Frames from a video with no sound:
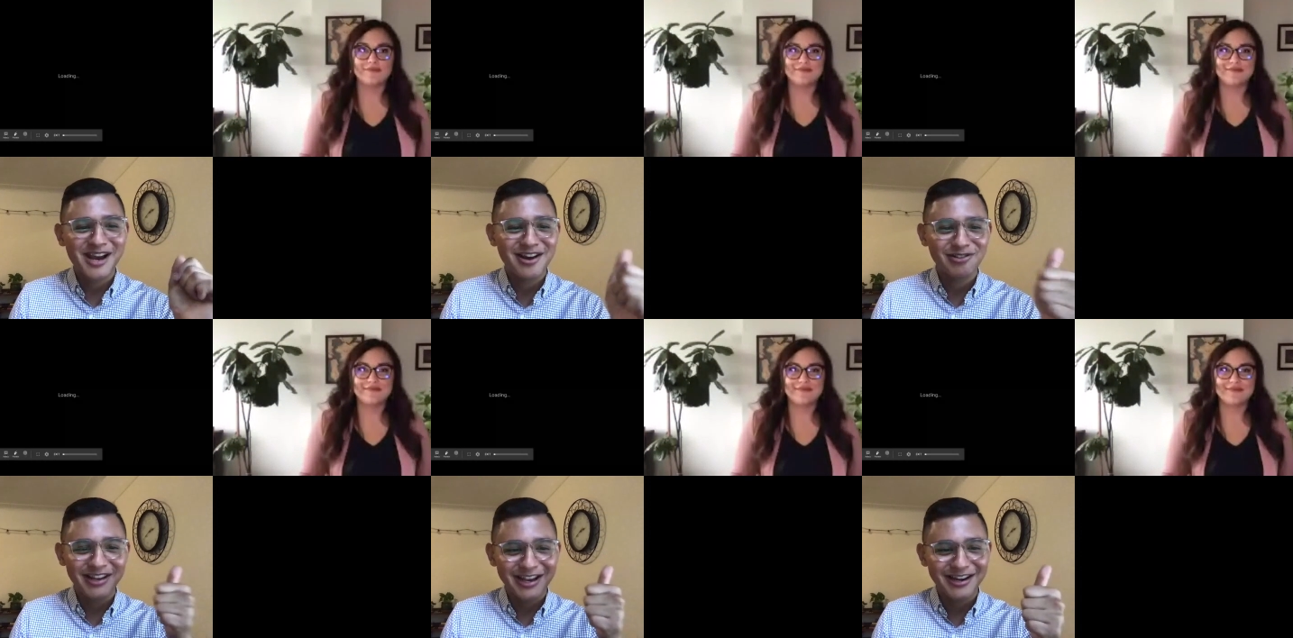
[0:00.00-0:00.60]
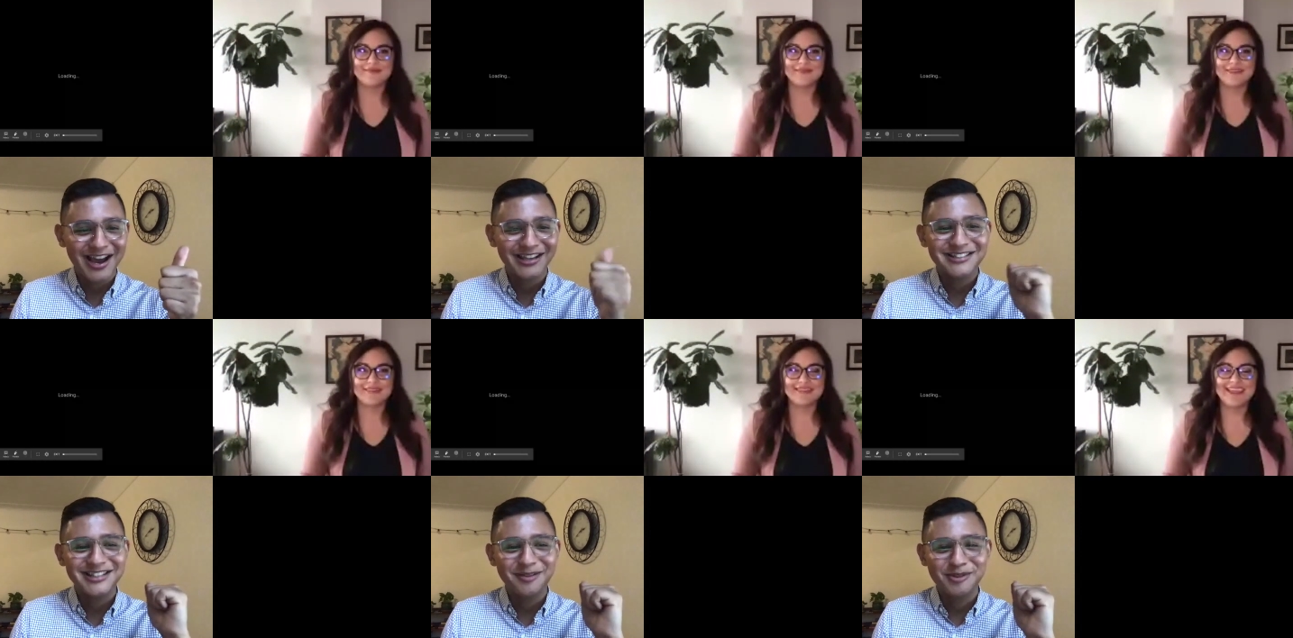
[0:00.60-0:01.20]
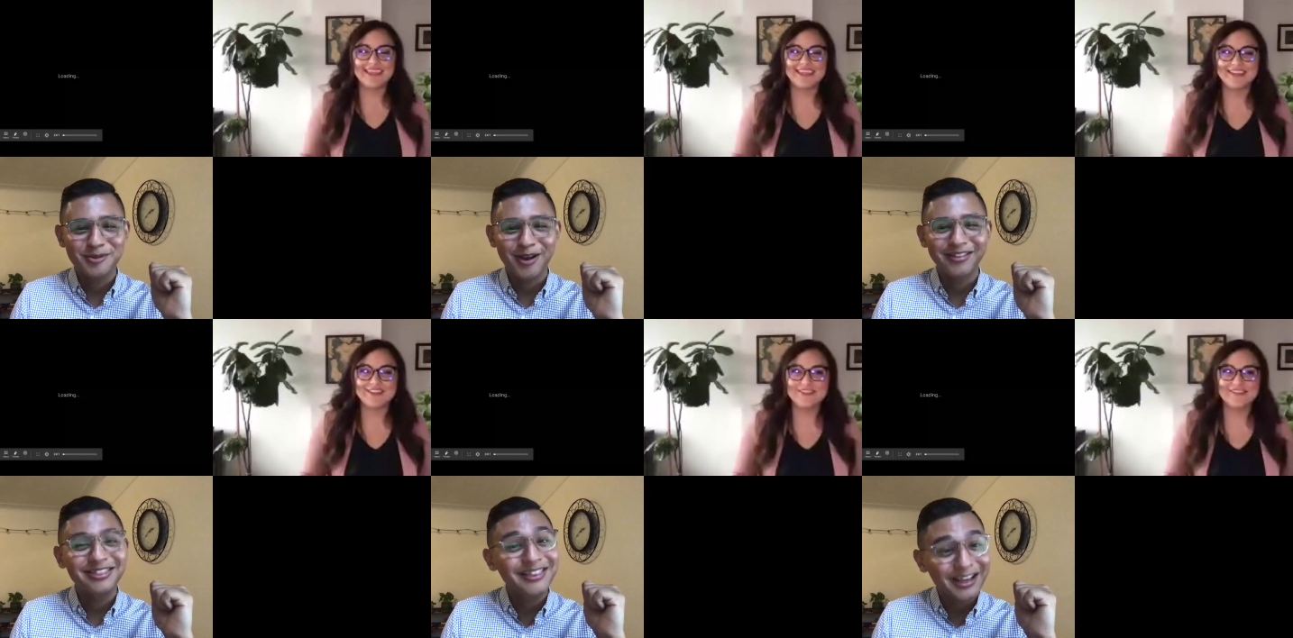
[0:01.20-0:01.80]
Speaker 1: and I can see Thank, well. you.
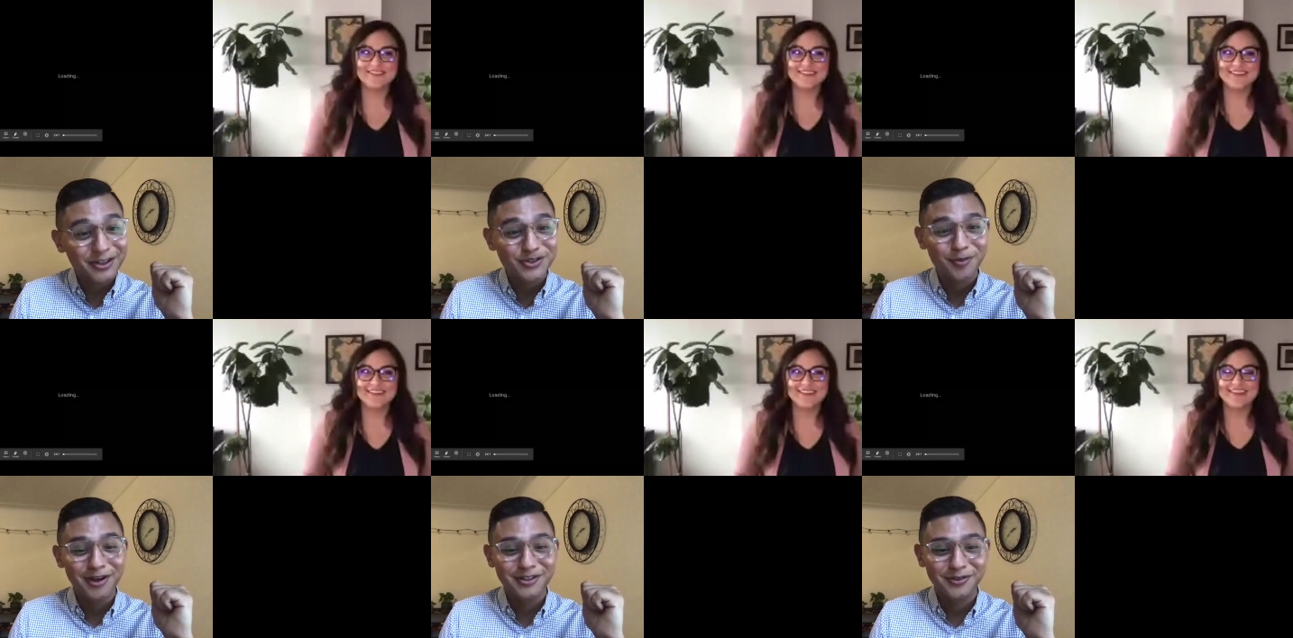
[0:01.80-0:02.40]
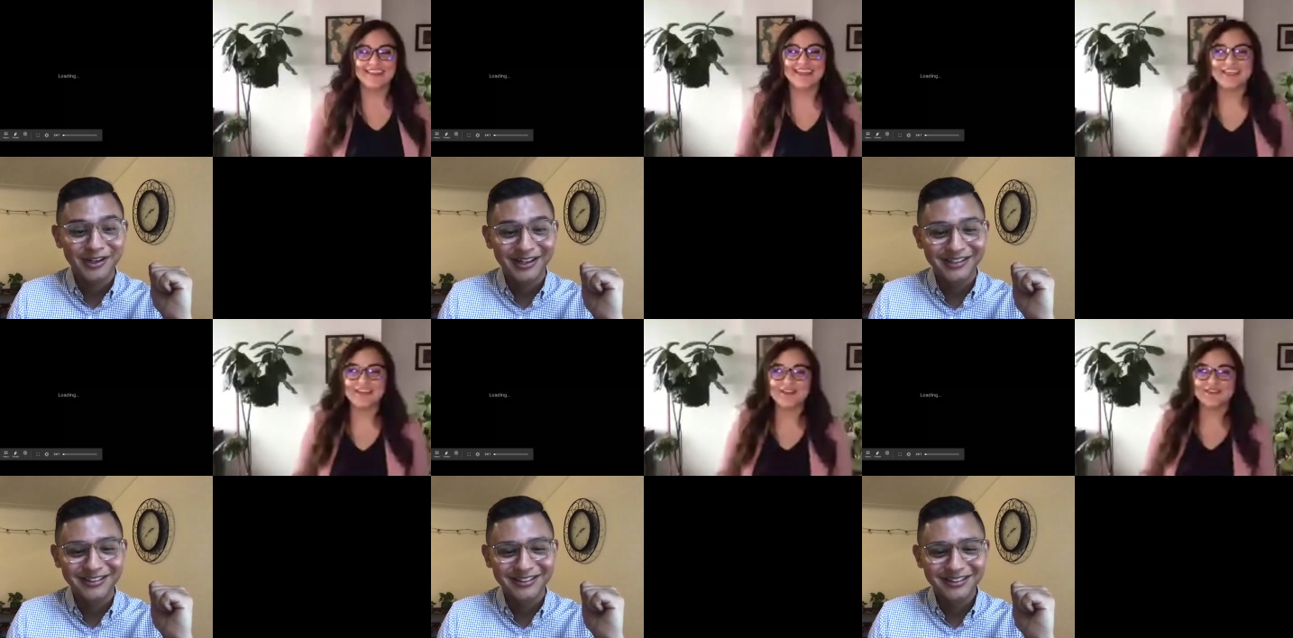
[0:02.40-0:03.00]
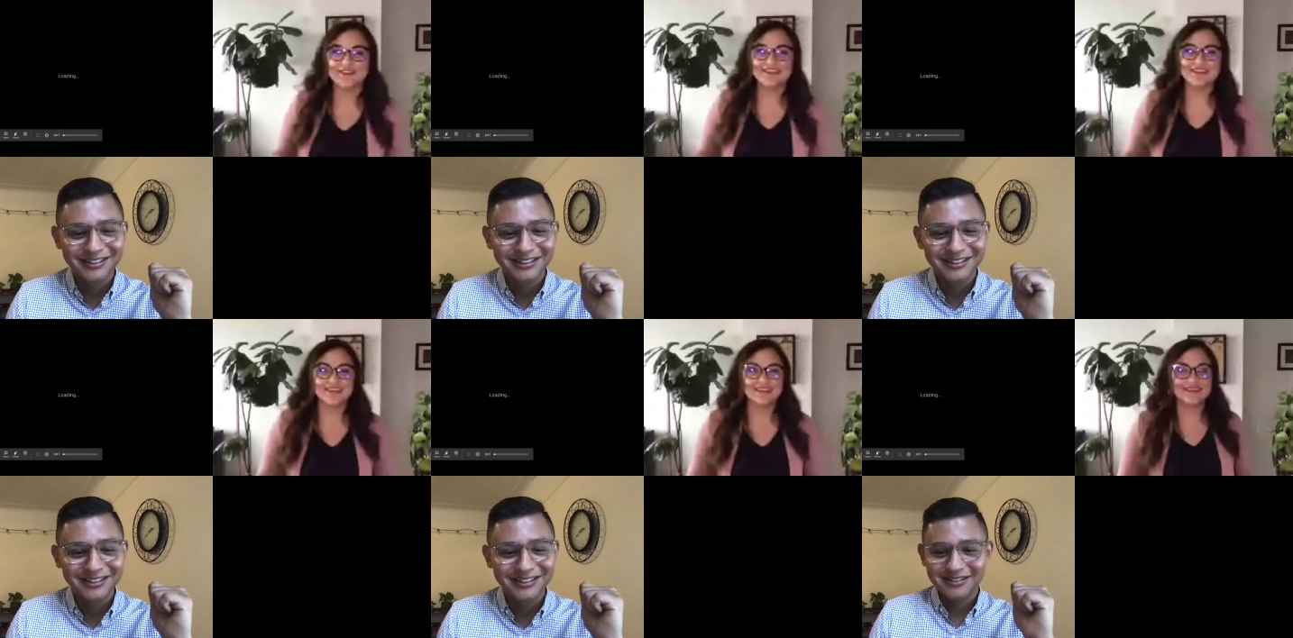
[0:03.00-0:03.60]
Thank you so much. Renee.
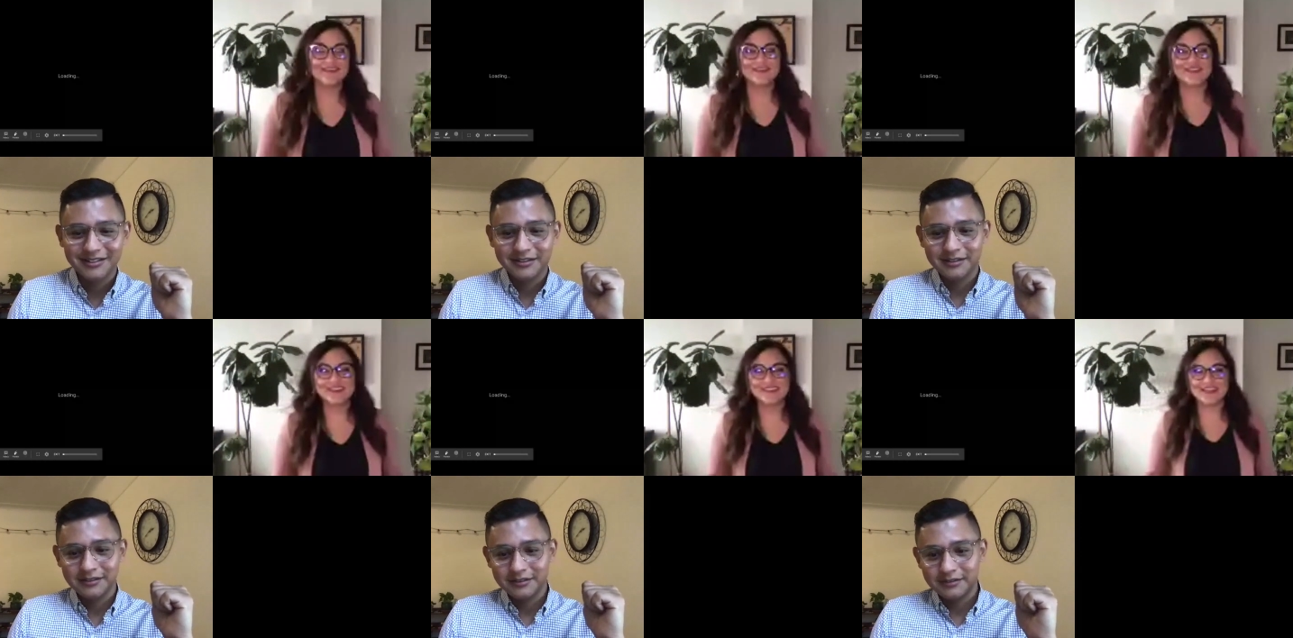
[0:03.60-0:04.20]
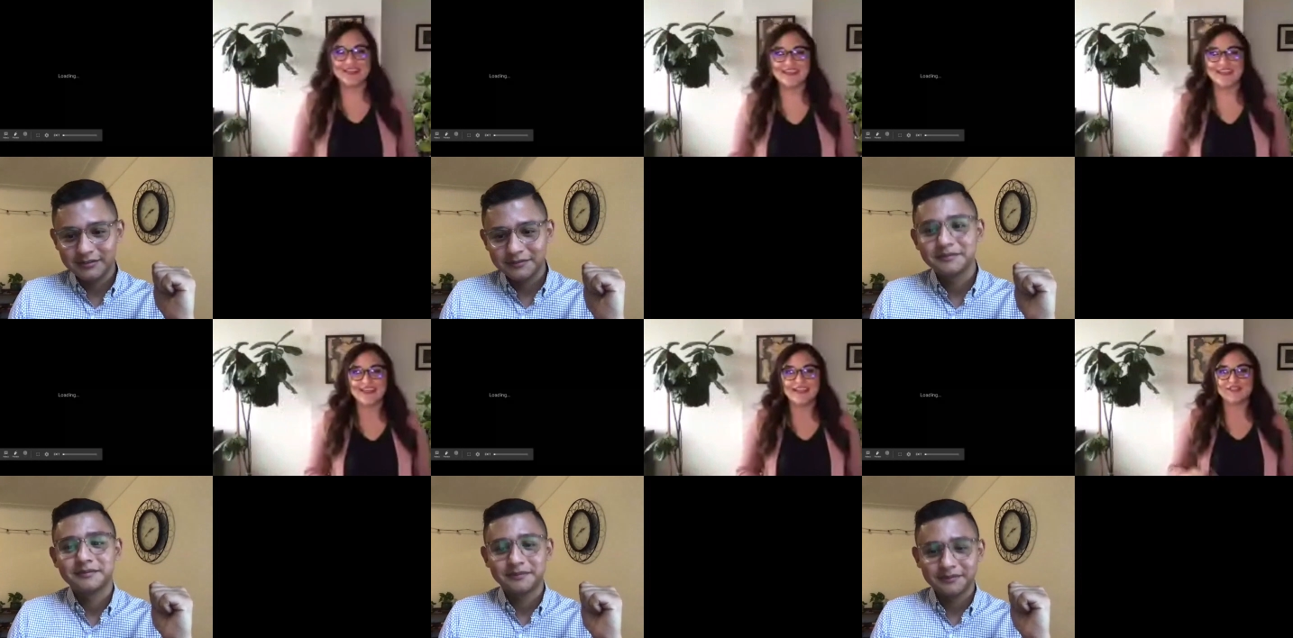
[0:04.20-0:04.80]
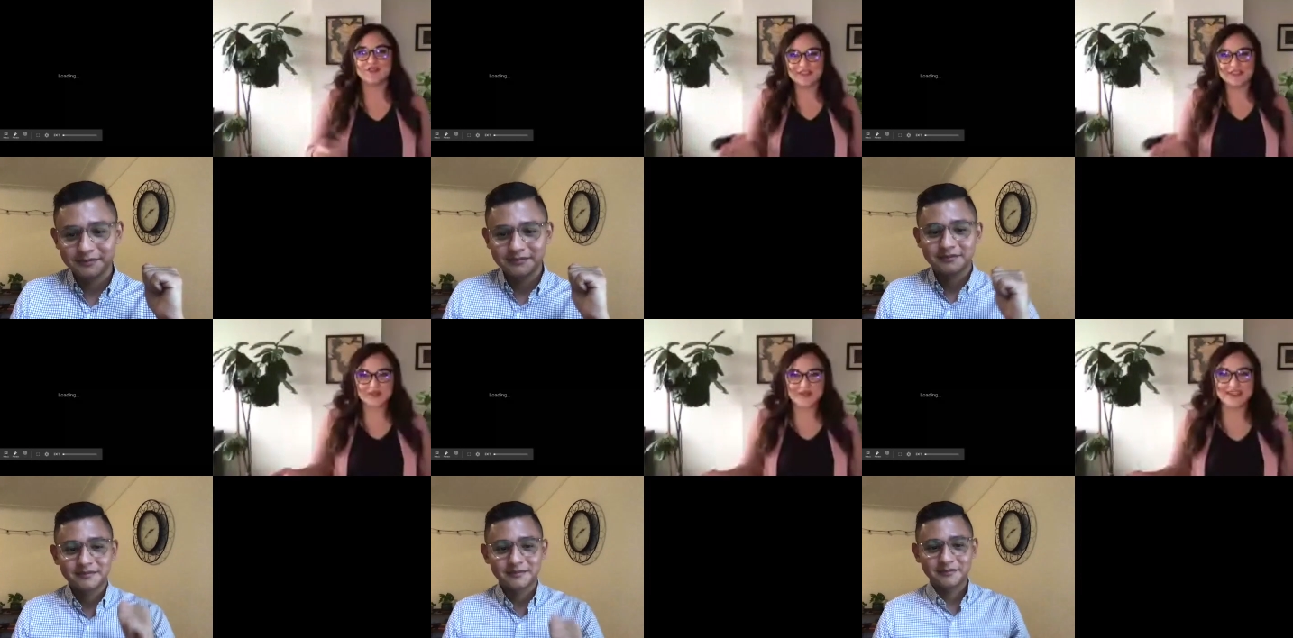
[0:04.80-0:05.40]
Speaker 2: No, thanks, Eddie. So, this was my
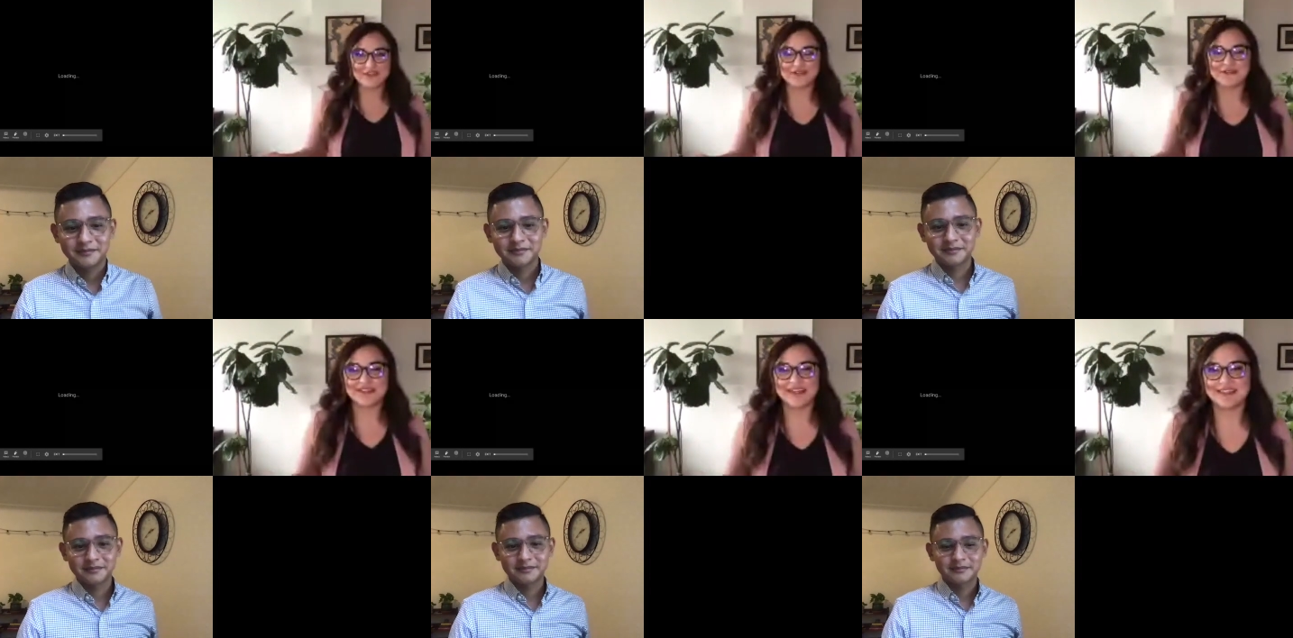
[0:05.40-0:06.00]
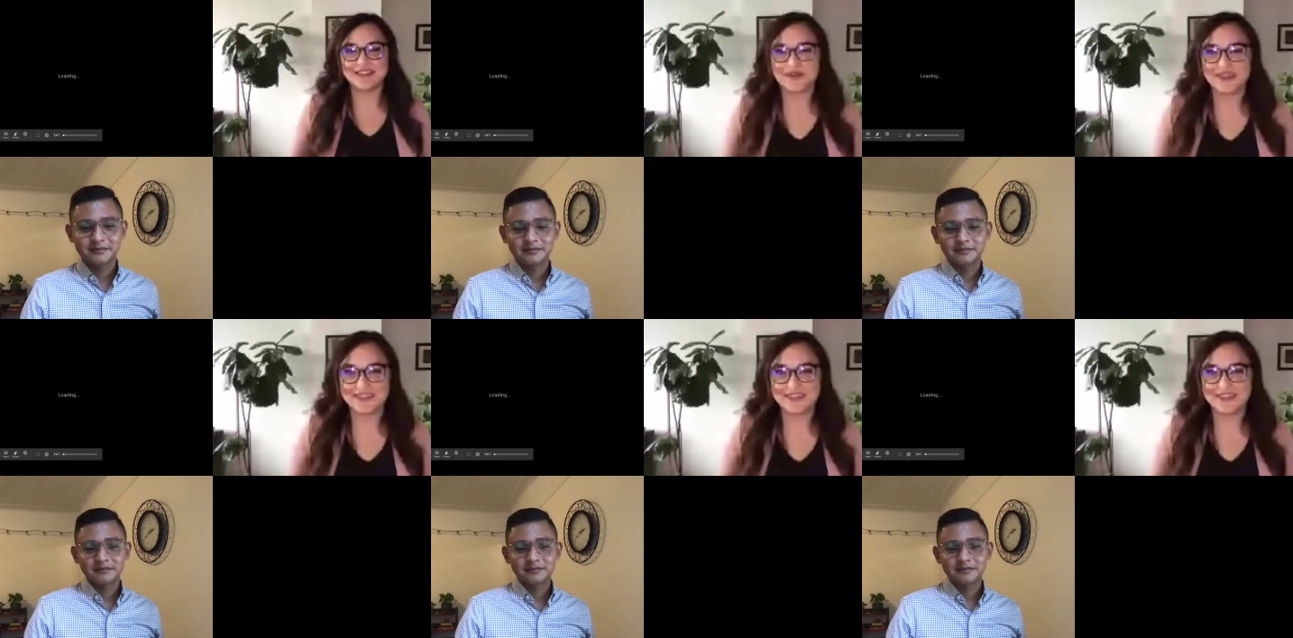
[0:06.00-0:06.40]
intro slide so I could show